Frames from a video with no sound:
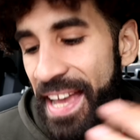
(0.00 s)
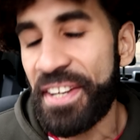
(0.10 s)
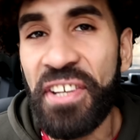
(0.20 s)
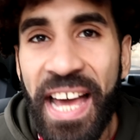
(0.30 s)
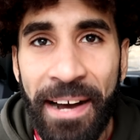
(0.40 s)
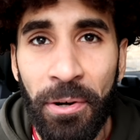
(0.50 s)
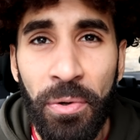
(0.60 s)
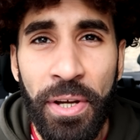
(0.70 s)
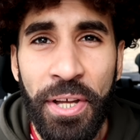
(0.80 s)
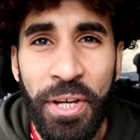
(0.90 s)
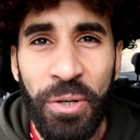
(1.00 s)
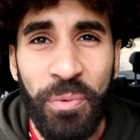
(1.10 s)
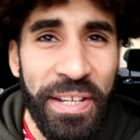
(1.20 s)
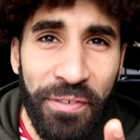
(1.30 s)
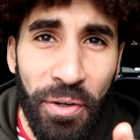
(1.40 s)
And now
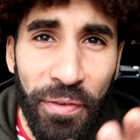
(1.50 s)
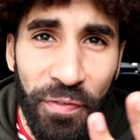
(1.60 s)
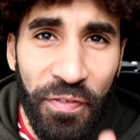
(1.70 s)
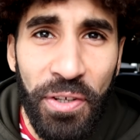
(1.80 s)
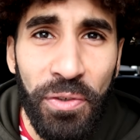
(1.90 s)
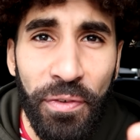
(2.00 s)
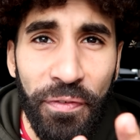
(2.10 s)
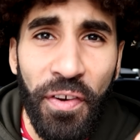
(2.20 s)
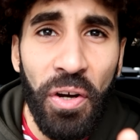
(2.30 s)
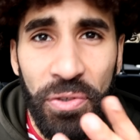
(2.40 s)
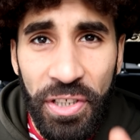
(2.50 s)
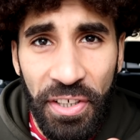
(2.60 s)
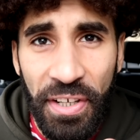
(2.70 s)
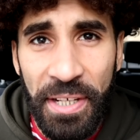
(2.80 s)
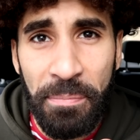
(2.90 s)
we have got Phil
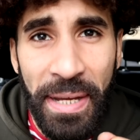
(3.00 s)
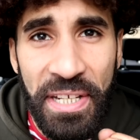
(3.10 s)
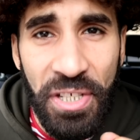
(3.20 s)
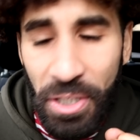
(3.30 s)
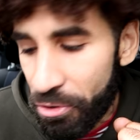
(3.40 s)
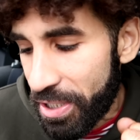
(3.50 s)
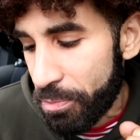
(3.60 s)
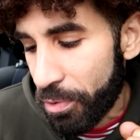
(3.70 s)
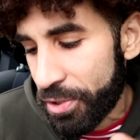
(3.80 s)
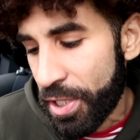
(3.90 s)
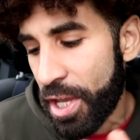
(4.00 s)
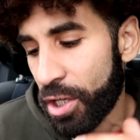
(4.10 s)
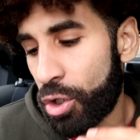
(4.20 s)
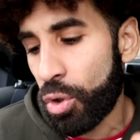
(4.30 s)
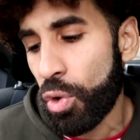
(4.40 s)
Foden and Mason Greenwood
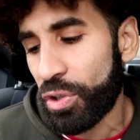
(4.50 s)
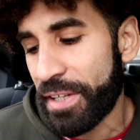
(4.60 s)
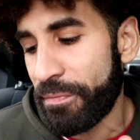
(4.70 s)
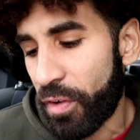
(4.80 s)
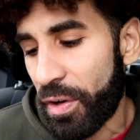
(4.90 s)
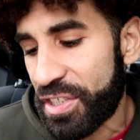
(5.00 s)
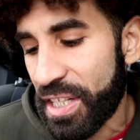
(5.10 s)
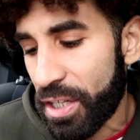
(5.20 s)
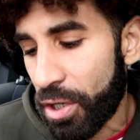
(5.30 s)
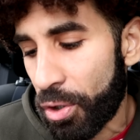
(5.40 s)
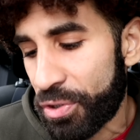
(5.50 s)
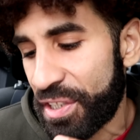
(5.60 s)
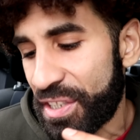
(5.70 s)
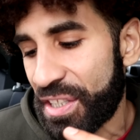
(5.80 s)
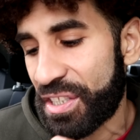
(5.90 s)
caught inviting girls
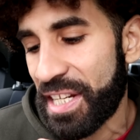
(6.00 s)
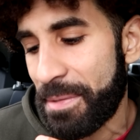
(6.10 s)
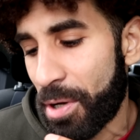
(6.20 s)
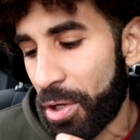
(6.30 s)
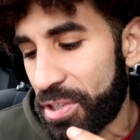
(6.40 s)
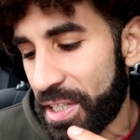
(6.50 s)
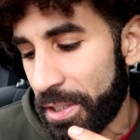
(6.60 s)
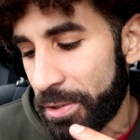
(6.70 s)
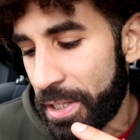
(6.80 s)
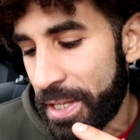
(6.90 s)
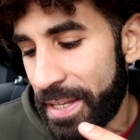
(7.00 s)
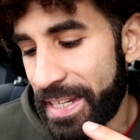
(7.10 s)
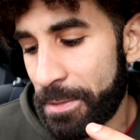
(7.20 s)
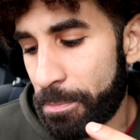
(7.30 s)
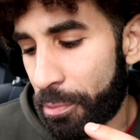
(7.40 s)
into the team hotel
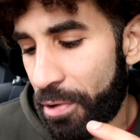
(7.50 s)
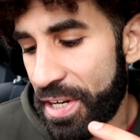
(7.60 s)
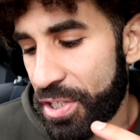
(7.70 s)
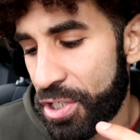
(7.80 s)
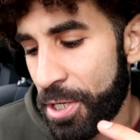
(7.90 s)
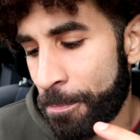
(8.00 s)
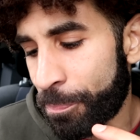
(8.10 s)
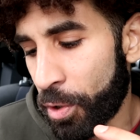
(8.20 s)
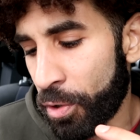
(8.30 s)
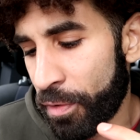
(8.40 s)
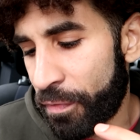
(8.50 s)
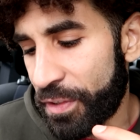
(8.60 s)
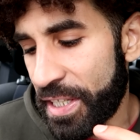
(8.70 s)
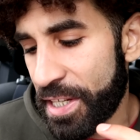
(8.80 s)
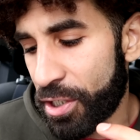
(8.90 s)
in breach of
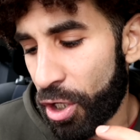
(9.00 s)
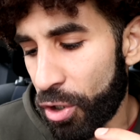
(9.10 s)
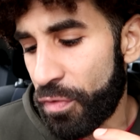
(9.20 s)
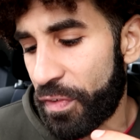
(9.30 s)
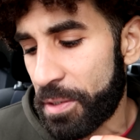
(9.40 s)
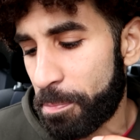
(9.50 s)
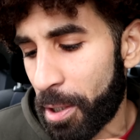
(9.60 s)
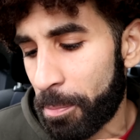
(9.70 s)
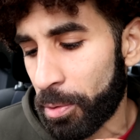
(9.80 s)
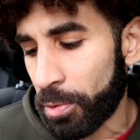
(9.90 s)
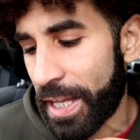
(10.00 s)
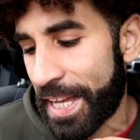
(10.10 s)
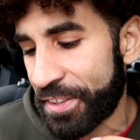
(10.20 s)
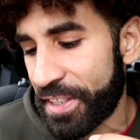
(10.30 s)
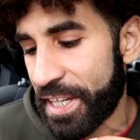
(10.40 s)
the COVID bubble
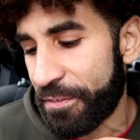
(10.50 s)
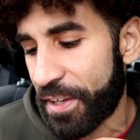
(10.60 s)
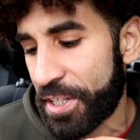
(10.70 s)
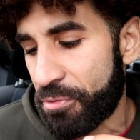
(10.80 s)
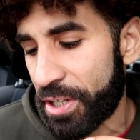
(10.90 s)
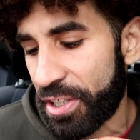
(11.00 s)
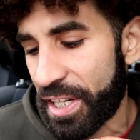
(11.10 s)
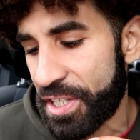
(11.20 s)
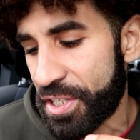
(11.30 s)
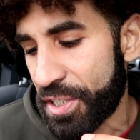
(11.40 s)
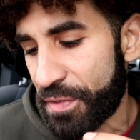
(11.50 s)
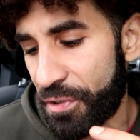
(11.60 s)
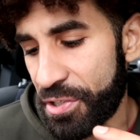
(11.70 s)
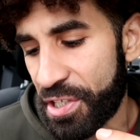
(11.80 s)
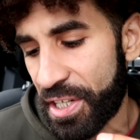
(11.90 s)
and the FA's regulations
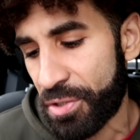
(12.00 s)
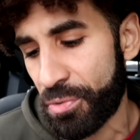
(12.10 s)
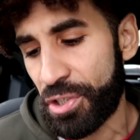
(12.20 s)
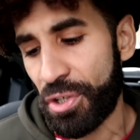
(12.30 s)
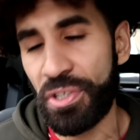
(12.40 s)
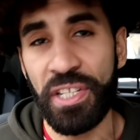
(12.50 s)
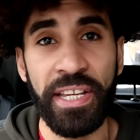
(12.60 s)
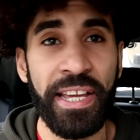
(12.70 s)
for international duty,